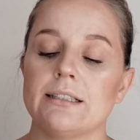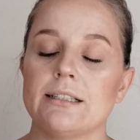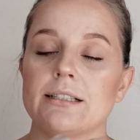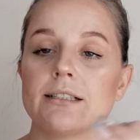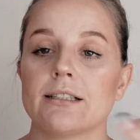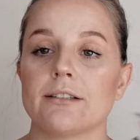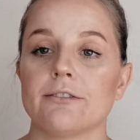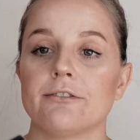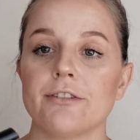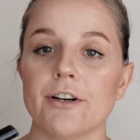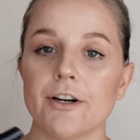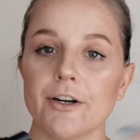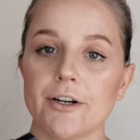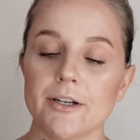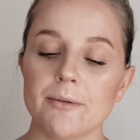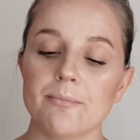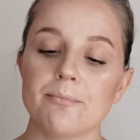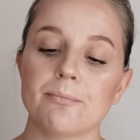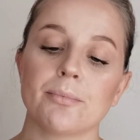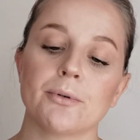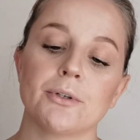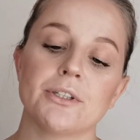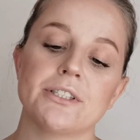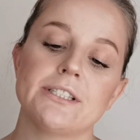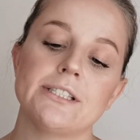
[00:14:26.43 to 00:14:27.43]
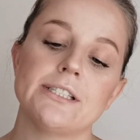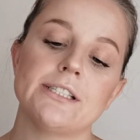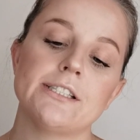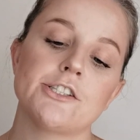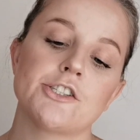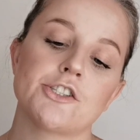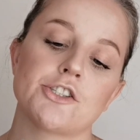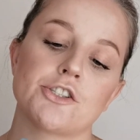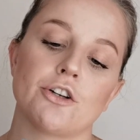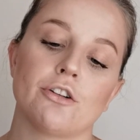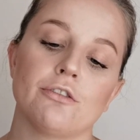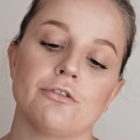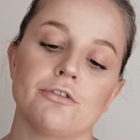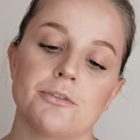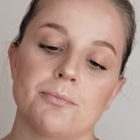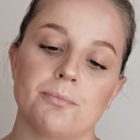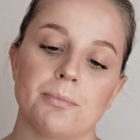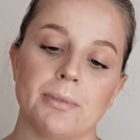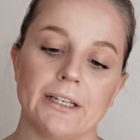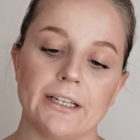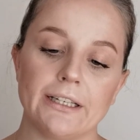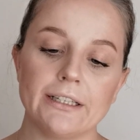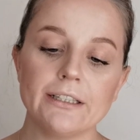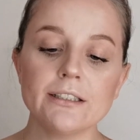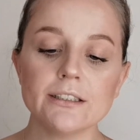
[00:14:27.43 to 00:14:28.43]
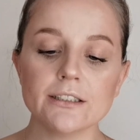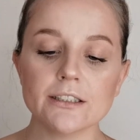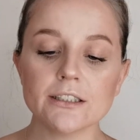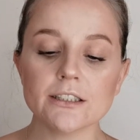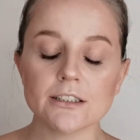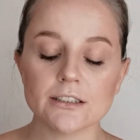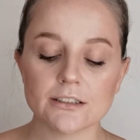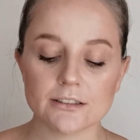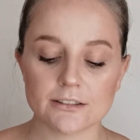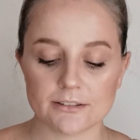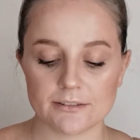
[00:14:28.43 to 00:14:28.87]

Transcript: It's a very pretty soft pink.